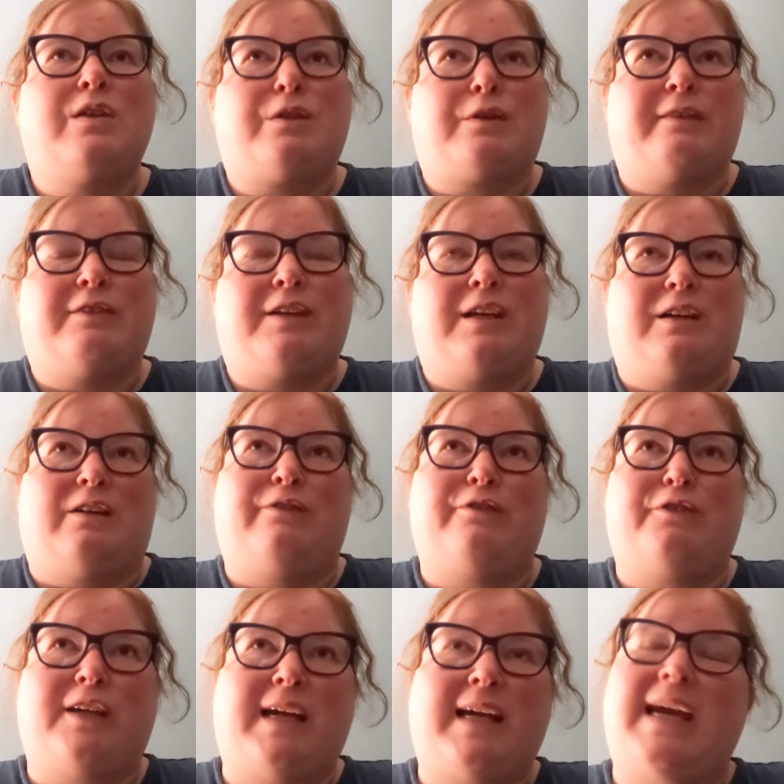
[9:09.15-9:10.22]
thrifted or
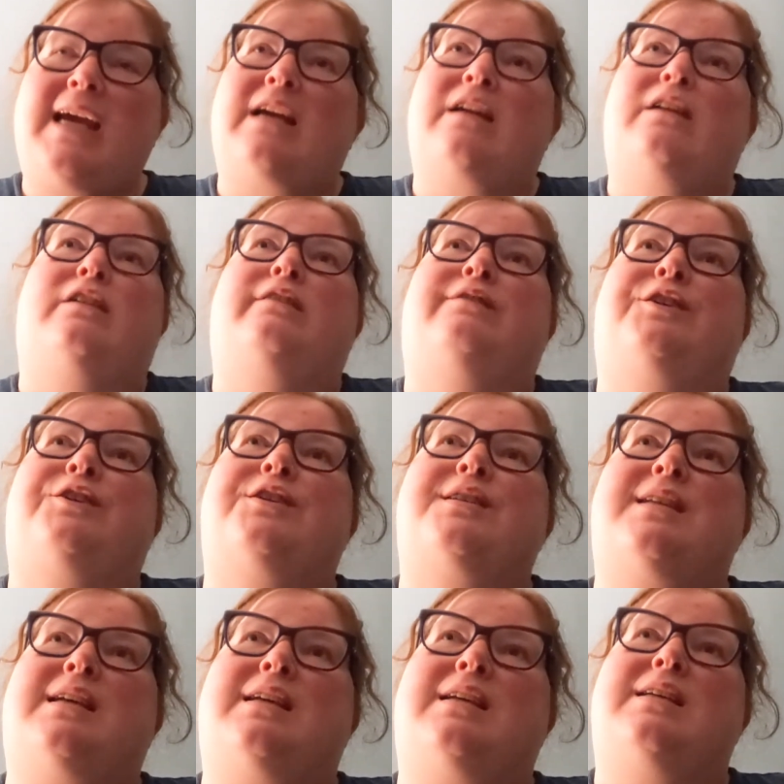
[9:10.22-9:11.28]
free canner
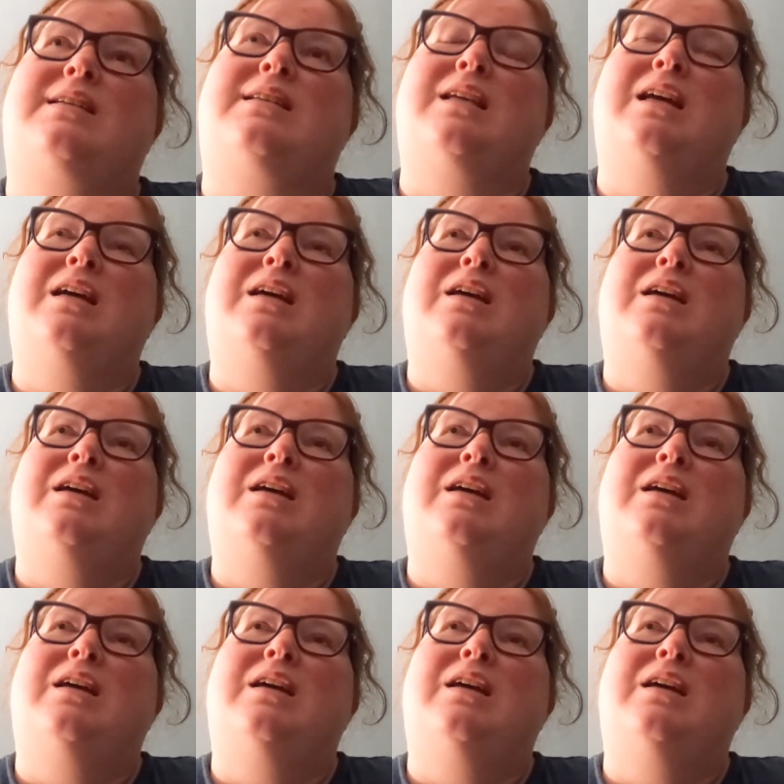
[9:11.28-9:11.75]
versus